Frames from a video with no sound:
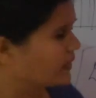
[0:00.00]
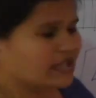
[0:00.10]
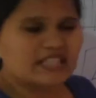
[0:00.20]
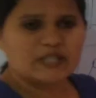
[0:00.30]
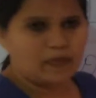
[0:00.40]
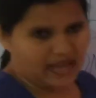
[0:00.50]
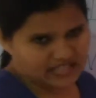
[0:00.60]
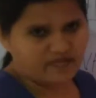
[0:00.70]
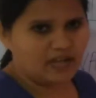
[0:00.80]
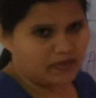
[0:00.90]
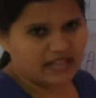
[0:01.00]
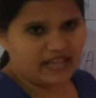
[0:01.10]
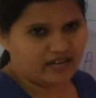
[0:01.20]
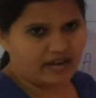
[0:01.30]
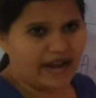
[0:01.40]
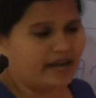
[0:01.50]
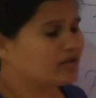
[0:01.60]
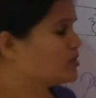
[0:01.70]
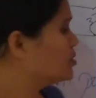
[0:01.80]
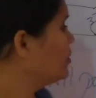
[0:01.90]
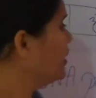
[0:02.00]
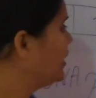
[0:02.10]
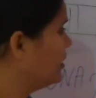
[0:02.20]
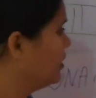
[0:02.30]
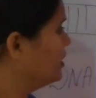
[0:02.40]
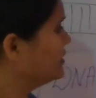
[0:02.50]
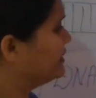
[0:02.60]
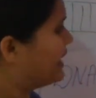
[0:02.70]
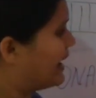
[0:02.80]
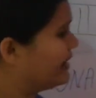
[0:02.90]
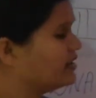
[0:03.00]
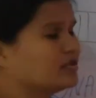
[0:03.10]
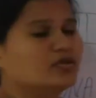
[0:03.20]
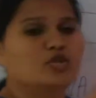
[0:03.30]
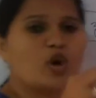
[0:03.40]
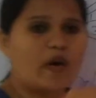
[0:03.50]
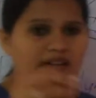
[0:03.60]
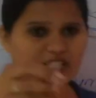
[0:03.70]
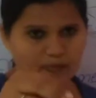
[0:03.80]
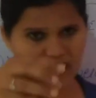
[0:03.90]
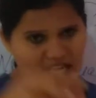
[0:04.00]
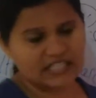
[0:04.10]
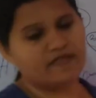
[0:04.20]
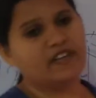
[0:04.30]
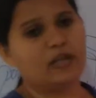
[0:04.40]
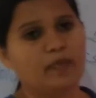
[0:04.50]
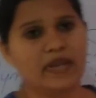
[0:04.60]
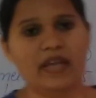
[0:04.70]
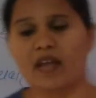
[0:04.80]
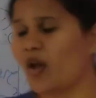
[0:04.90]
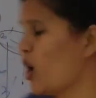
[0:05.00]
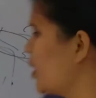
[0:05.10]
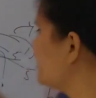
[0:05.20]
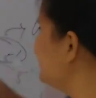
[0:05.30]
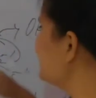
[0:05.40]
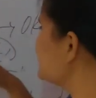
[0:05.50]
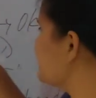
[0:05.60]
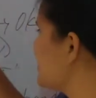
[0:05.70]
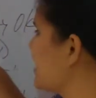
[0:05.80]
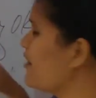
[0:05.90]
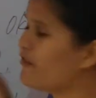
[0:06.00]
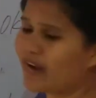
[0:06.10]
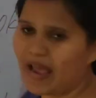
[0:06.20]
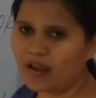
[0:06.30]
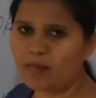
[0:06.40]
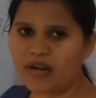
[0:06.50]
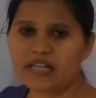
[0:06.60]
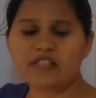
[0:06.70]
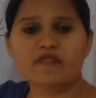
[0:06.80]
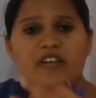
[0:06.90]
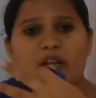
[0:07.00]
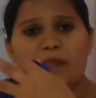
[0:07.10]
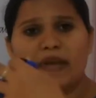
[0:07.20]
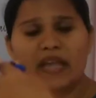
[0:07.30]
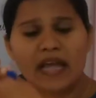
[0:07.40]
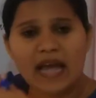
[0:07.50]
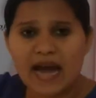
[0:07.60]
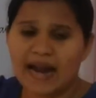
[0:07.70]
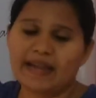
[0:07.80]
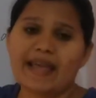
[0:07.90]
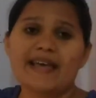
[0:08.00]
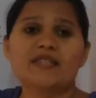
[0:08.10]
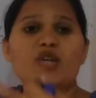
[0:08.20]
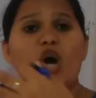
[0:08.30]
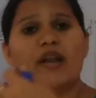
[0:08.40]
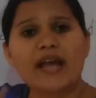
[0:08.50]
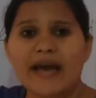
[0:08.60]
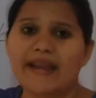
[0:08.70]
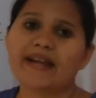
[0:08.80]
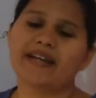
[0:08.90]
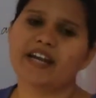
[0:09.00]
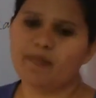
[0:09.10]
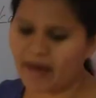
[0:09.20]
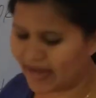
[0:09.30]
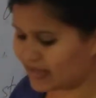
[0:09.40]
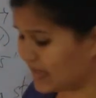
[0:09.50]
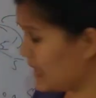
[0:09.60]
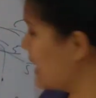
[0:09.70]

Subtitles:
the space will be there, right? So here that joint space will be, or these DNA fragments will be attached or connected by the